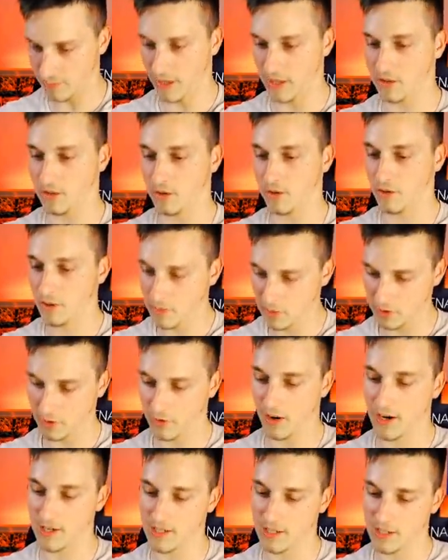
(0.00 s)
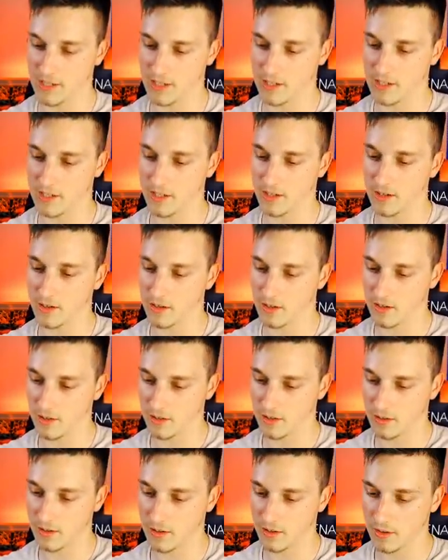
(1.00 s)
Battle. Crimson Crisis.
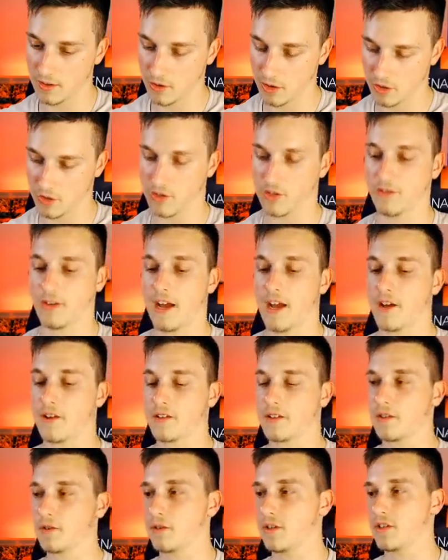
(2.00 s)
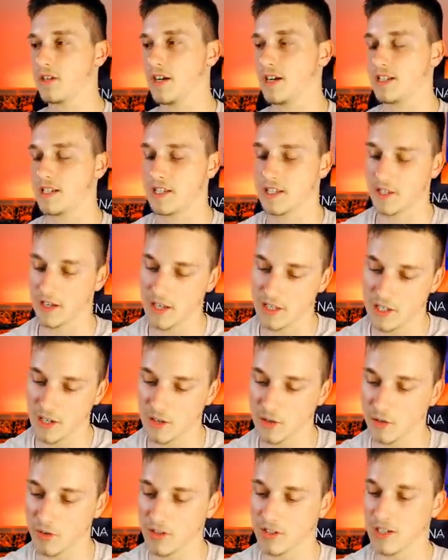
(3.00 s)
Crosses of Chaos and Duelist Genesis. So let's go
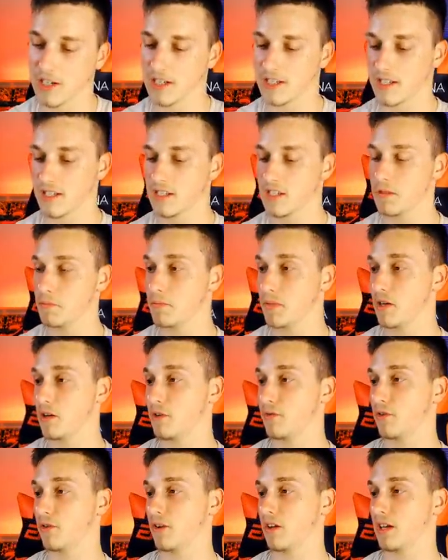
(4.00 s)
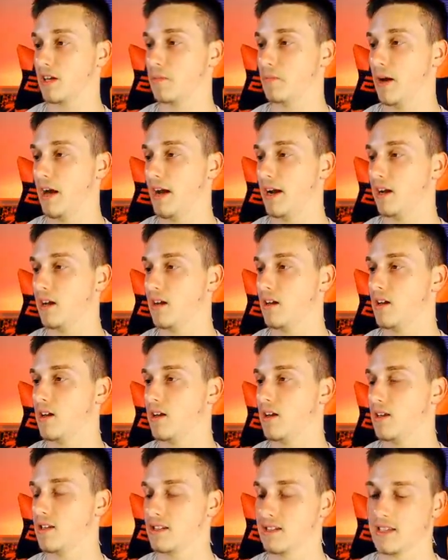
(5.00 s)
Duelist Genesis. This is a beautiful looking pack.
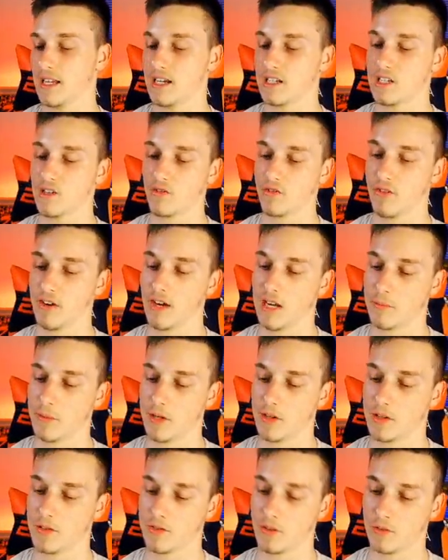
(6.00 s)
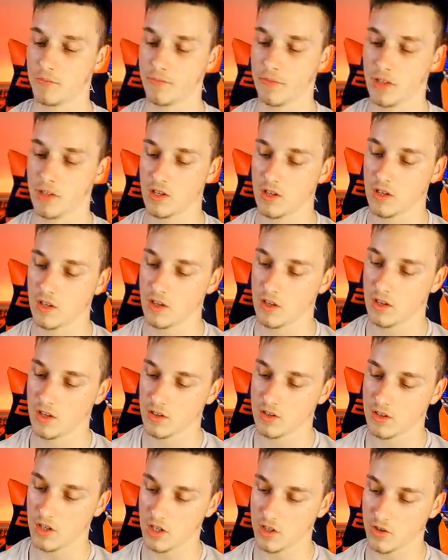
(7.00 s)
This is actually really beautiful.
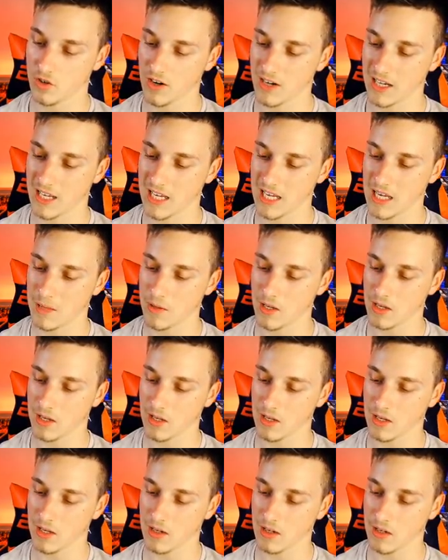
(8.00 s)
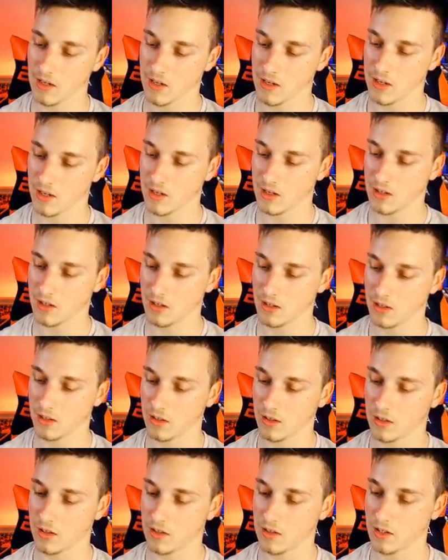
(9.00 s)
Should I try and keep it in
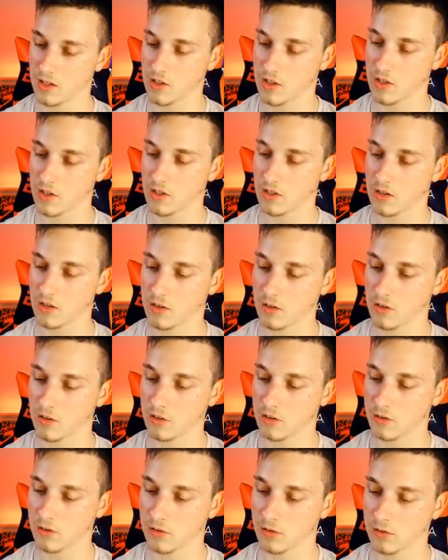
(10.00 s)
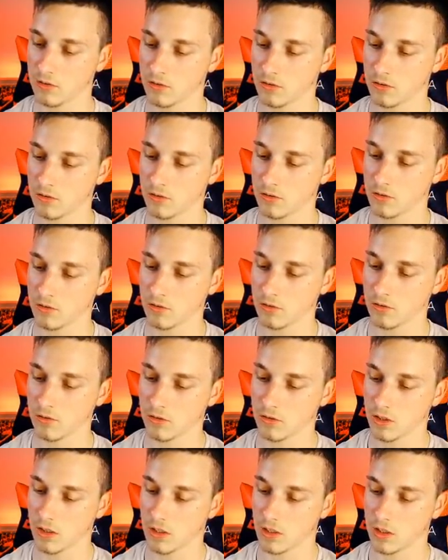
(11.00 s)
good condition?
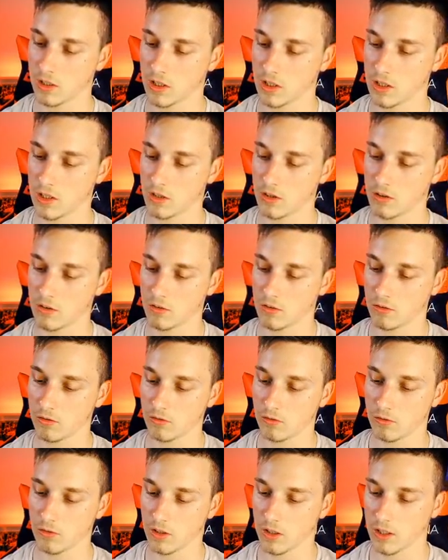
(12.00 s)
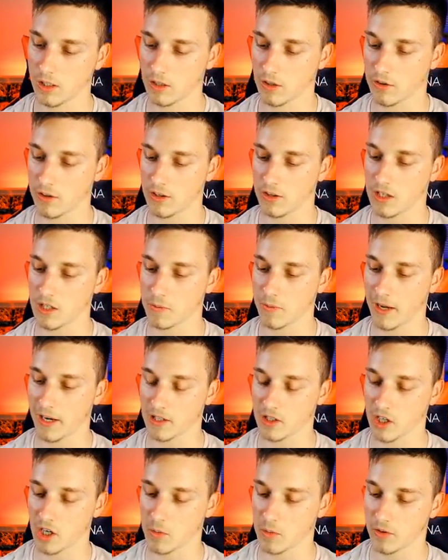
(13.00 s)
I don't know. I don't think these
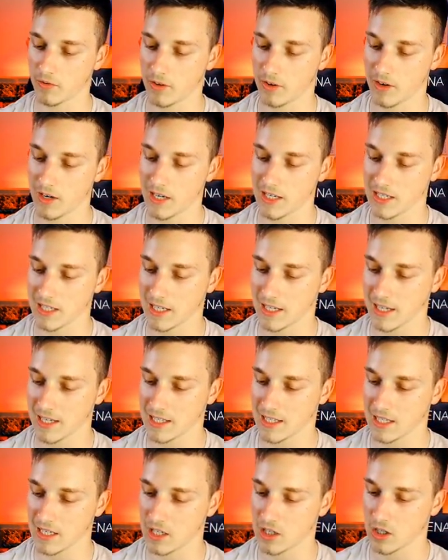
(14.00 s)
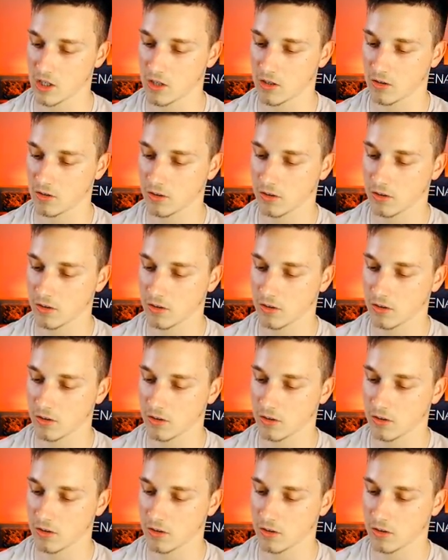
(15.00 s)
packs open very easily, that's the issue.